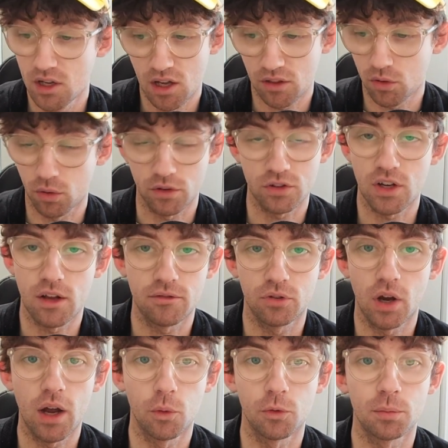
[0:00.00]
I thought Sharn
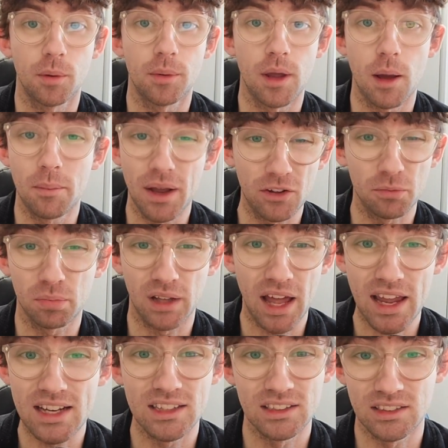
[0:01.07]
Freier was probably our best
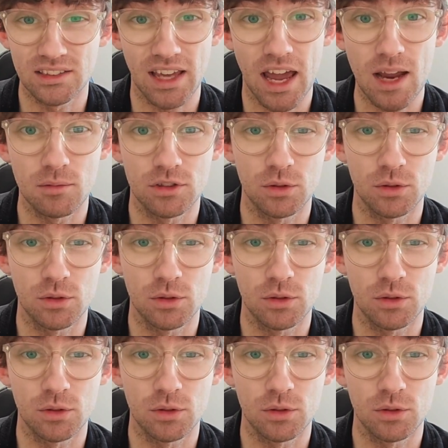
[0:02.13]
player in this game.